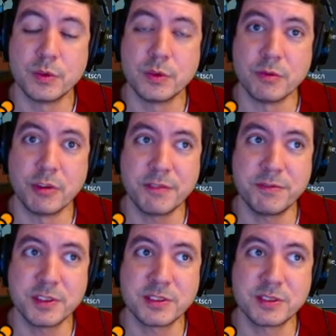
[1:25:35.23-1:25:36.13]
What if
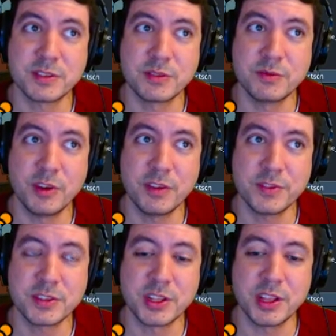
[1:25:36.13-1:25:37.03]
it's
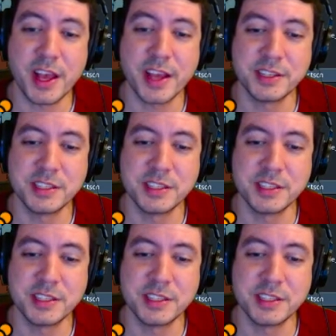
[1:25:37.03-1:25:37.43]
Clyde and